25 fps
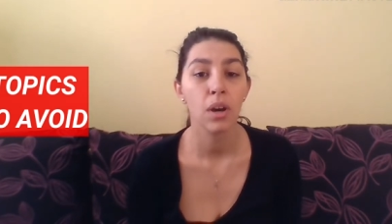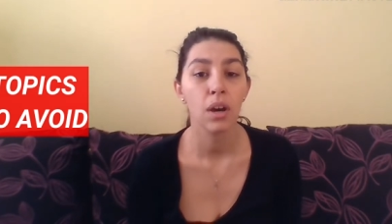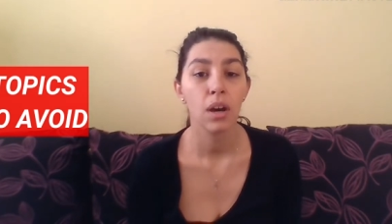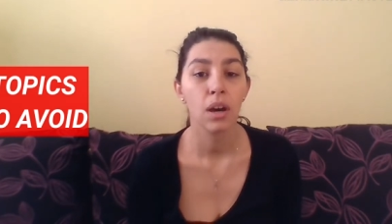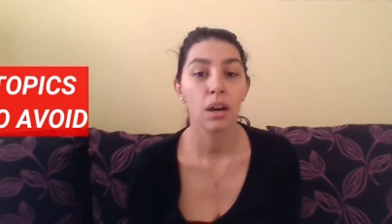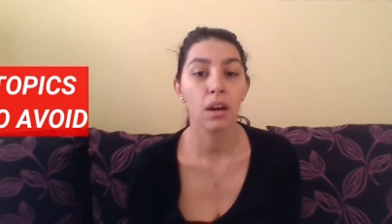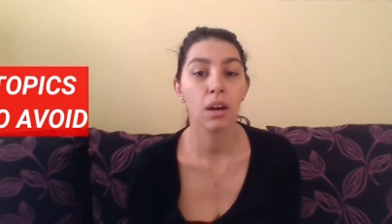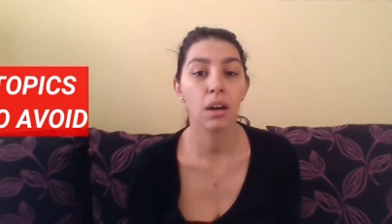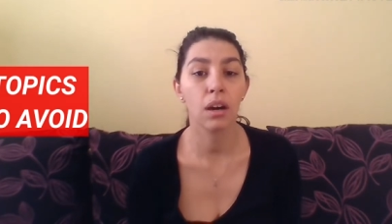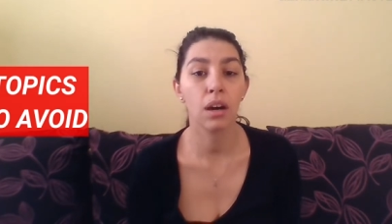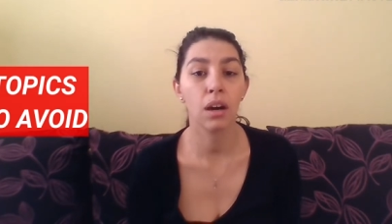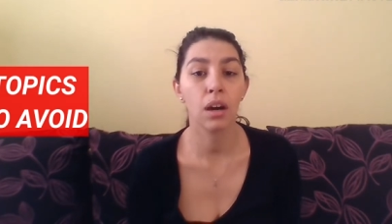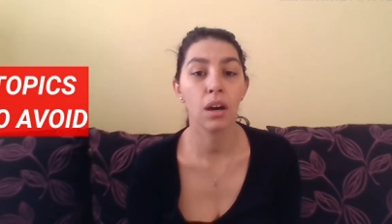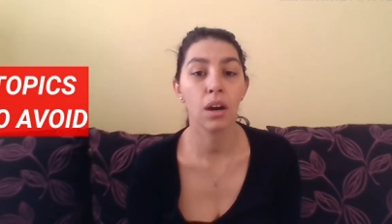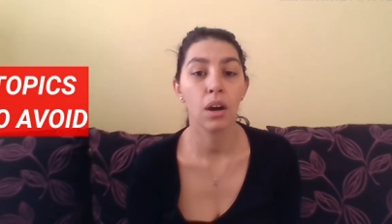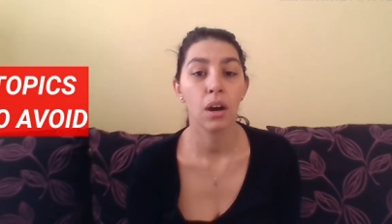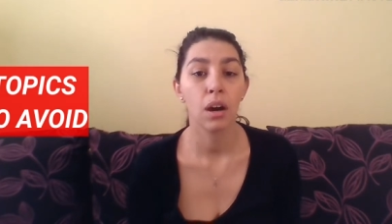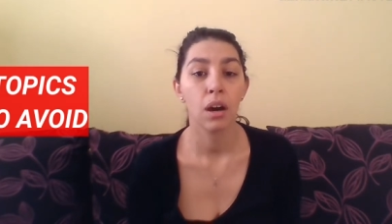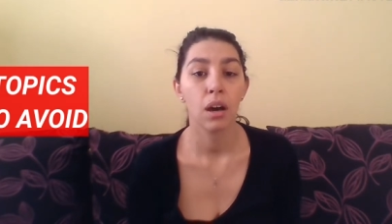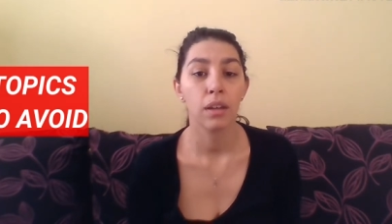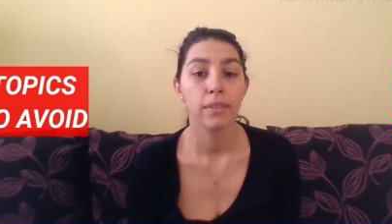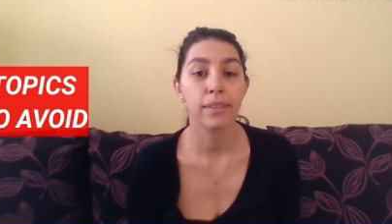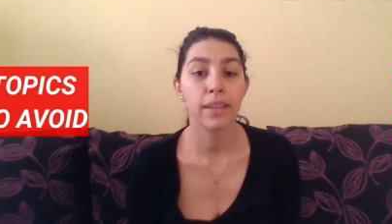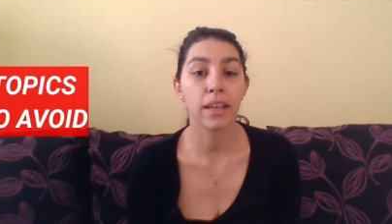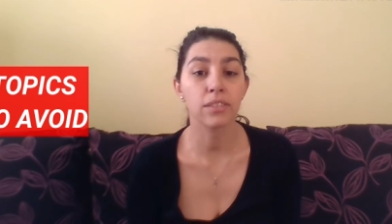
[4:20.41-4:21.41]

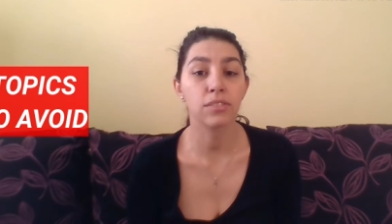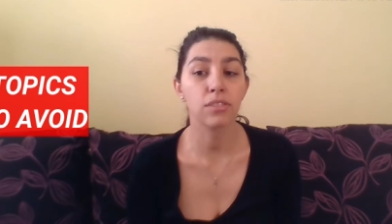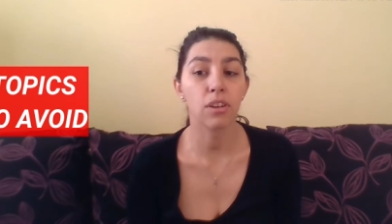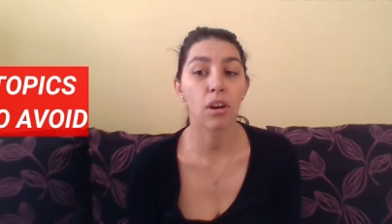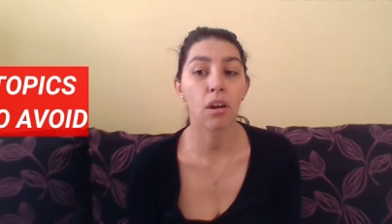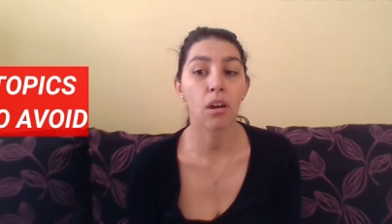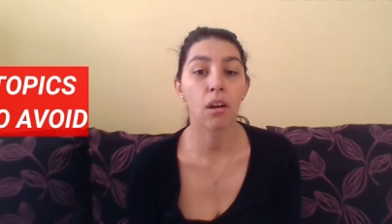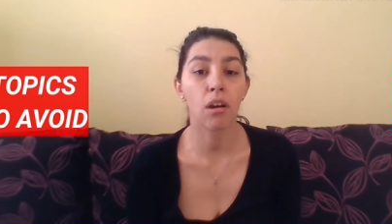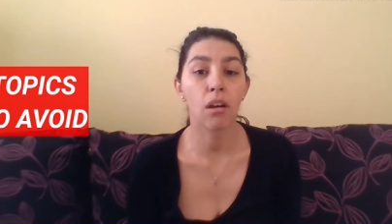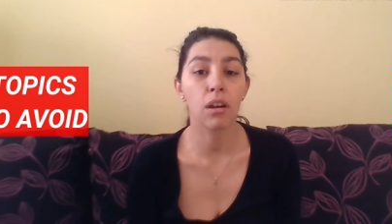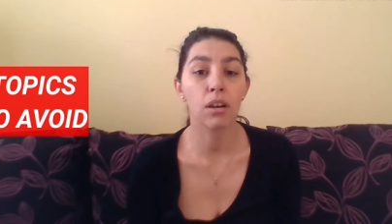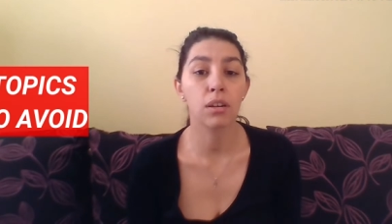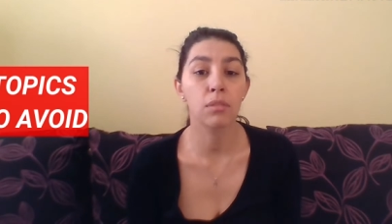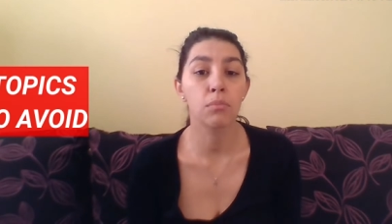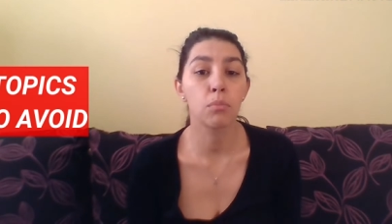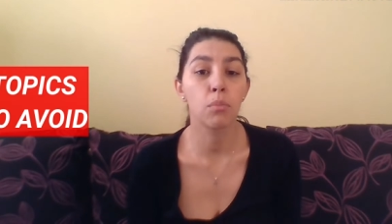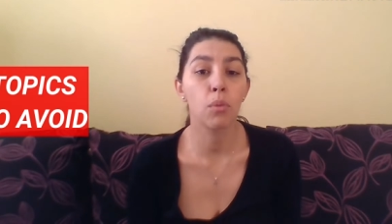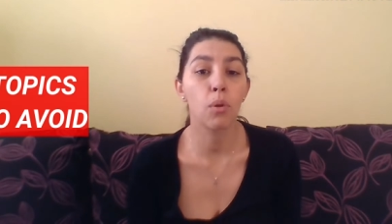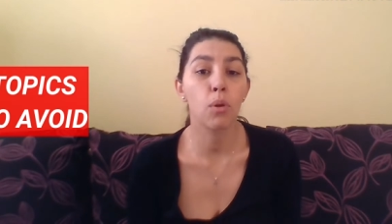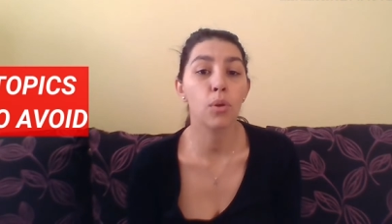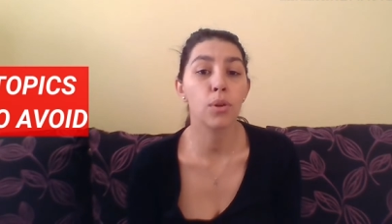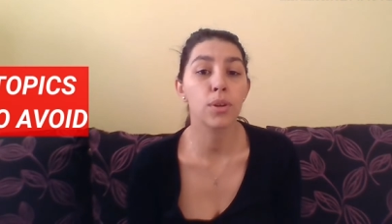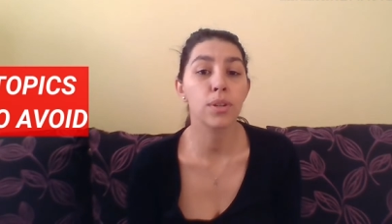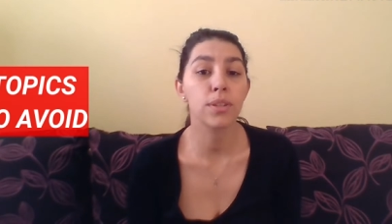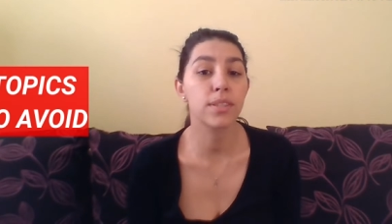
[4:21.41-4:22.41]
that are
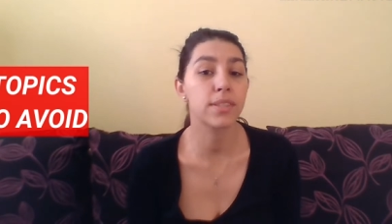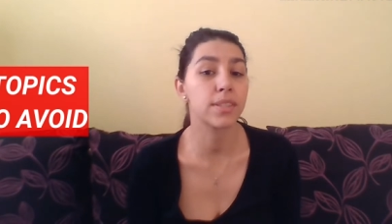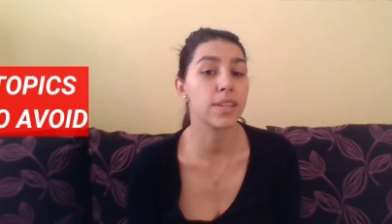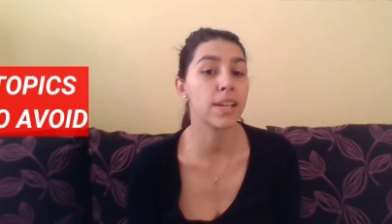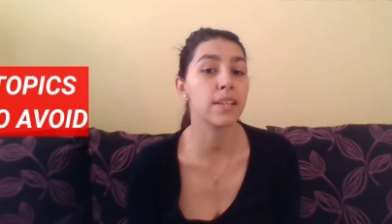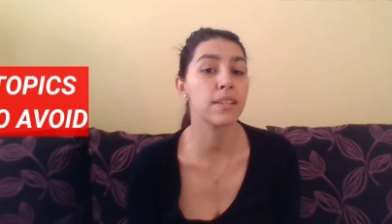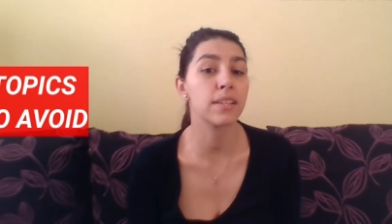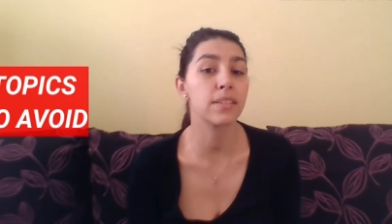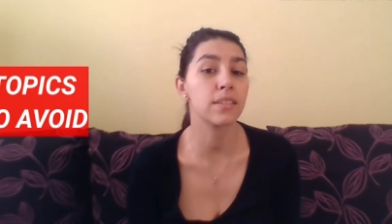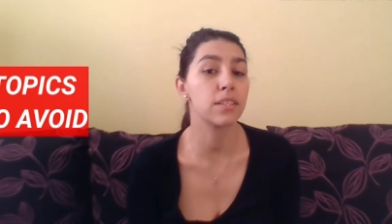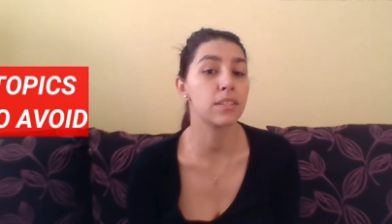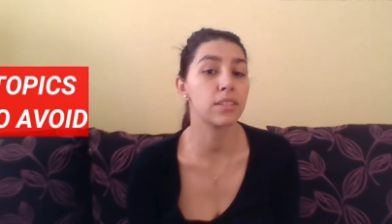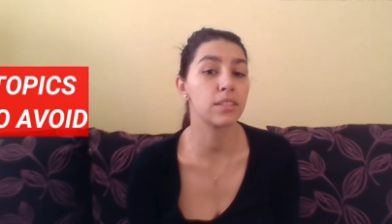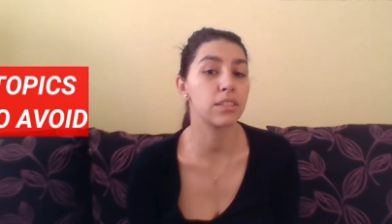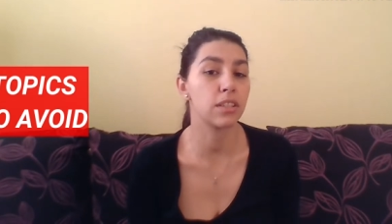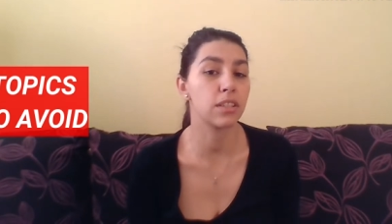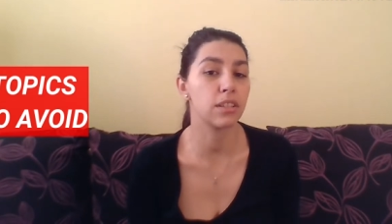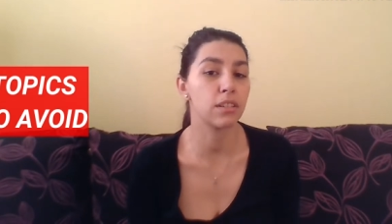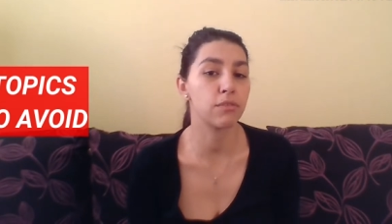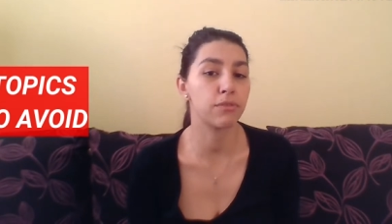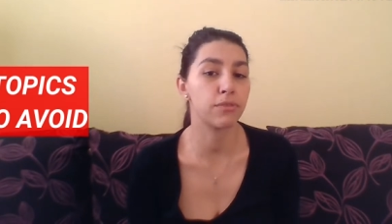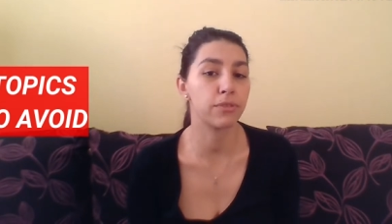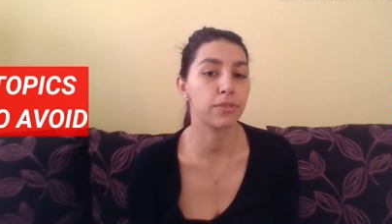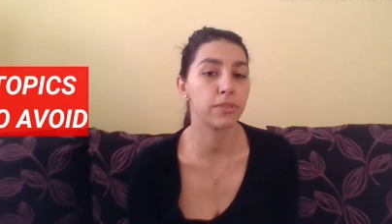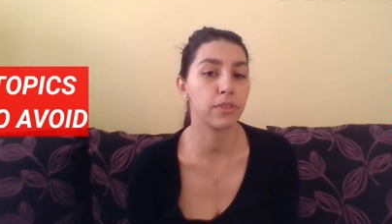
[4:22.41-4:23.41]
more sensitive
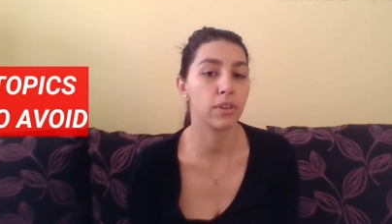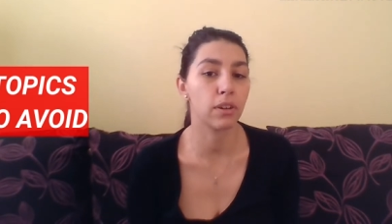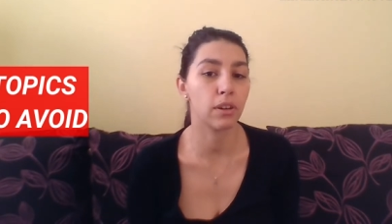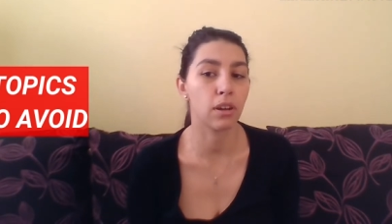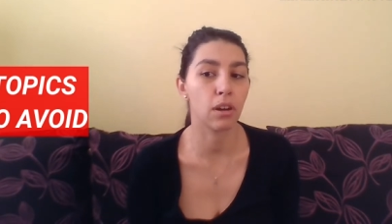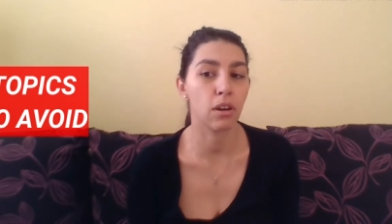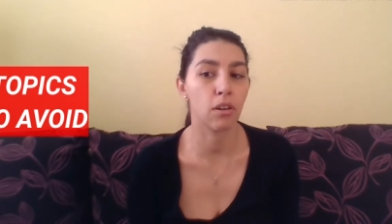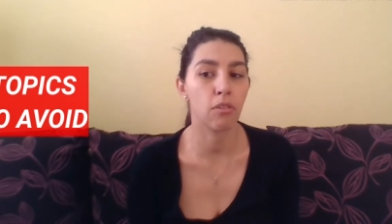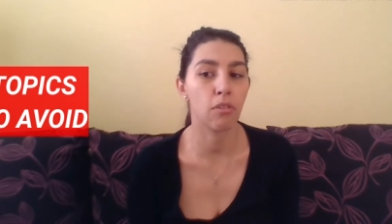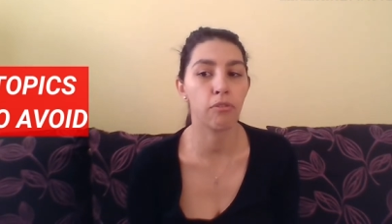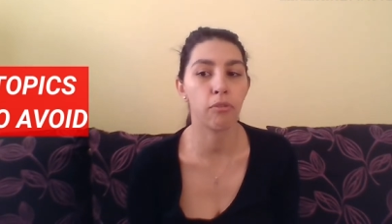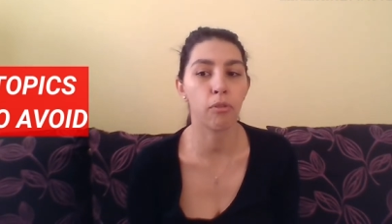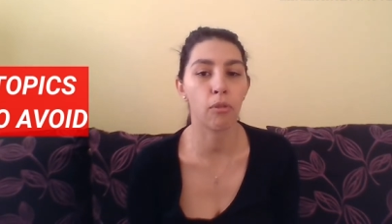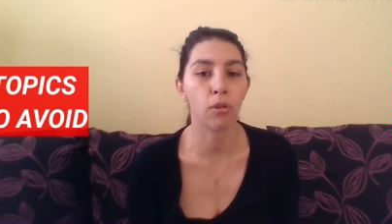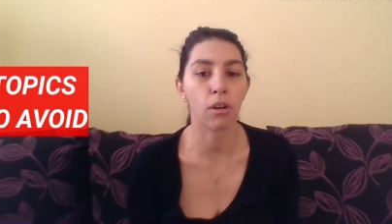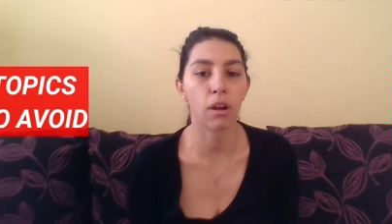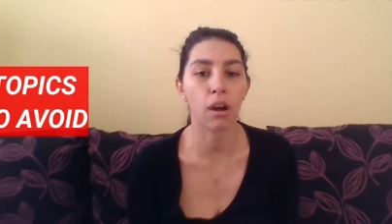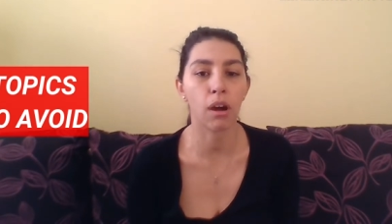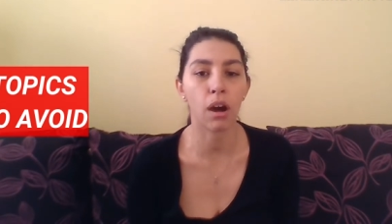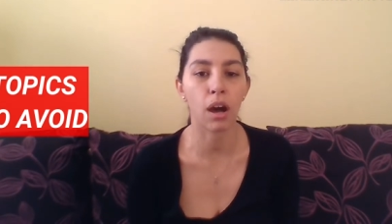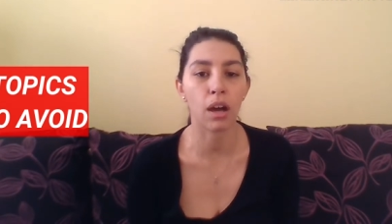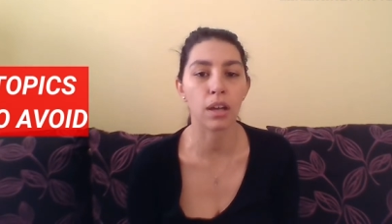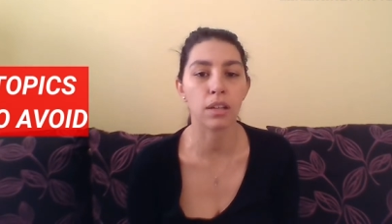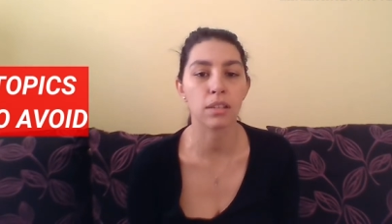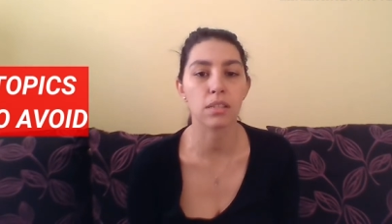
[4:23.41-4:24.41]
for
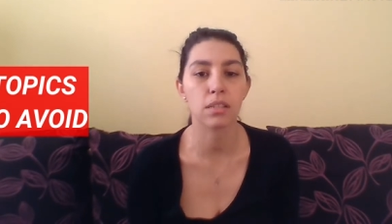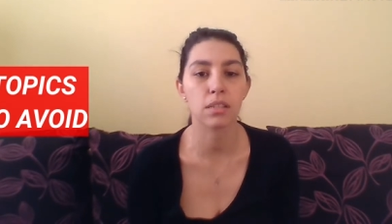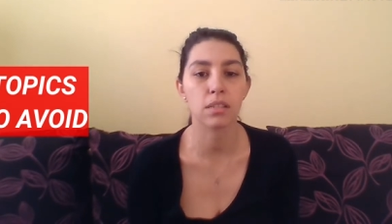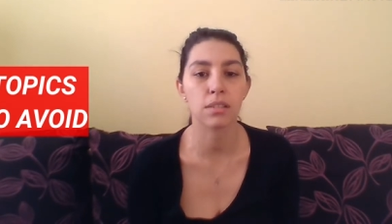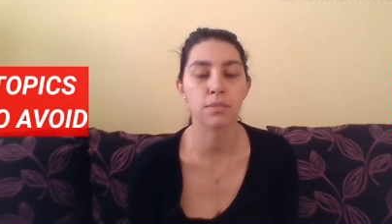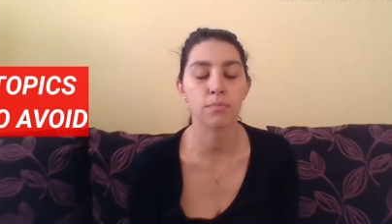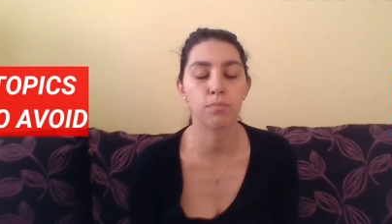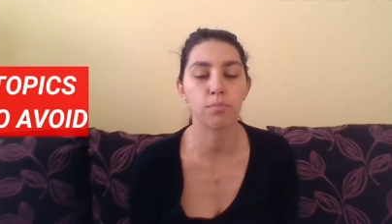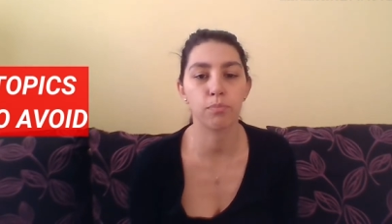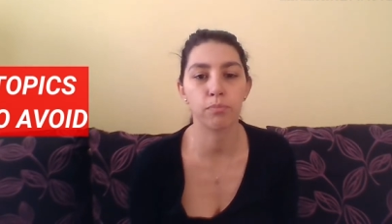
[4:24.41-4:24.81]
us.